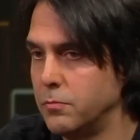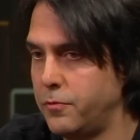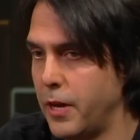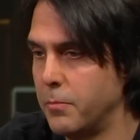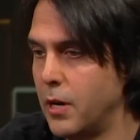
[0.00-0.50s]

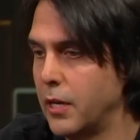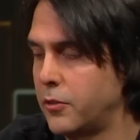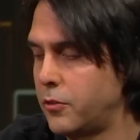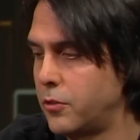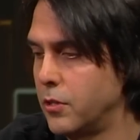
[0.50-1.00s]
FET
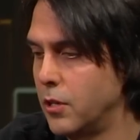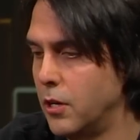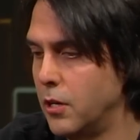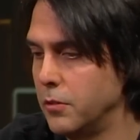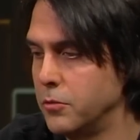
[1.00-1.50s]
mics.
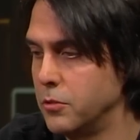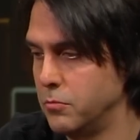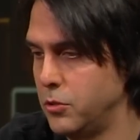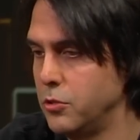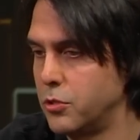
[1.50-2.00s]
Uh,
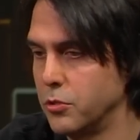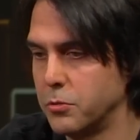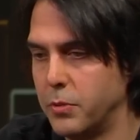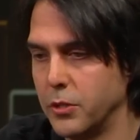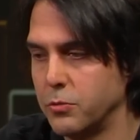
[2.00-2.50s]
used
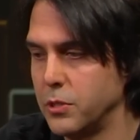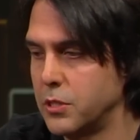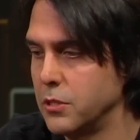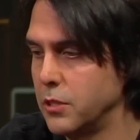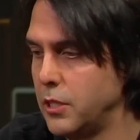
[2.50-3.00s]
those a bunch
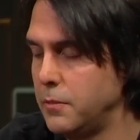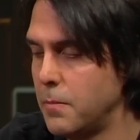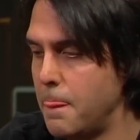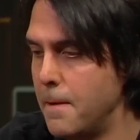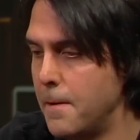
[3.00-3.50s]
recently.
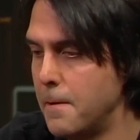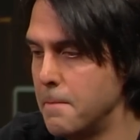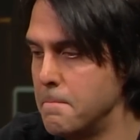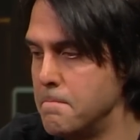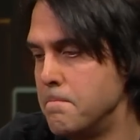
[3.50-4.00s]

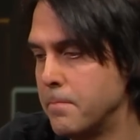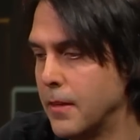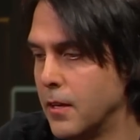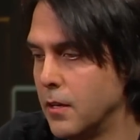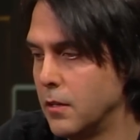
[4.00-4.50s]
Um,
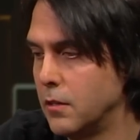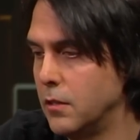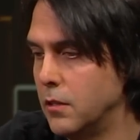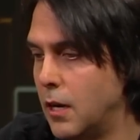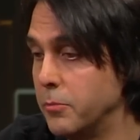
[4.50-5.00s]

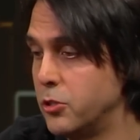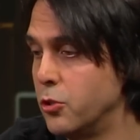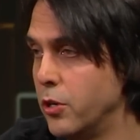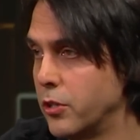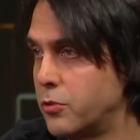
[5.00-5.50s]
uh, I'm
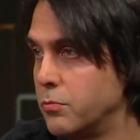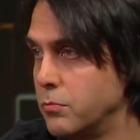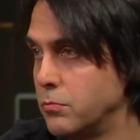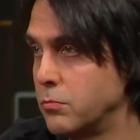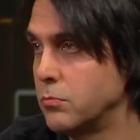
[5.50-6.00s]
enjoying. I'm gonna, stop,